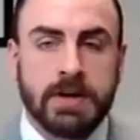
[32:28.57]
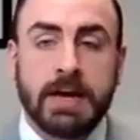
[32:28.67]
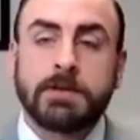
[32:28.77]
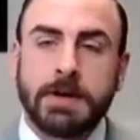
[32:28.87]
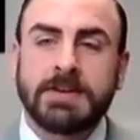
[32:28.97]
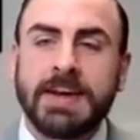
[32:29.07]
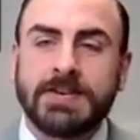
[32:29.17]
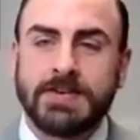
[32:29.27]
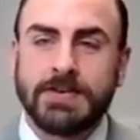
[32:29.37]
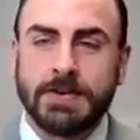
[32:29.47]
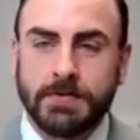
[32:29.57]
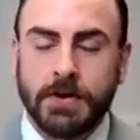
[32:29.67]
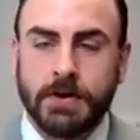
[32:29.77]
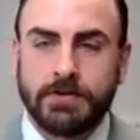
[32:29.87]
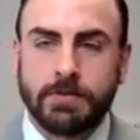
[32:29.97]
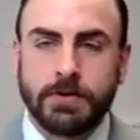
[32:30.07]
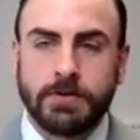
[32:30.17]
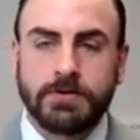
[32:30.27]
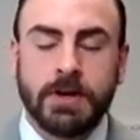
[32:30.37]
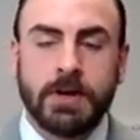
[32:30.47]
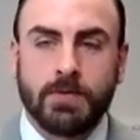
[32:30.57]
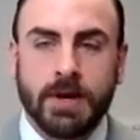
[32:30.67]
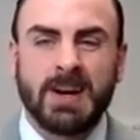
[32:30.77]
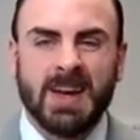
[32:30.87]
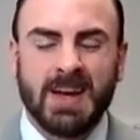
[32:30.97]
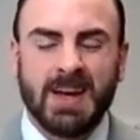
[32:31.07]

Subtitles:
expectation of customers, right?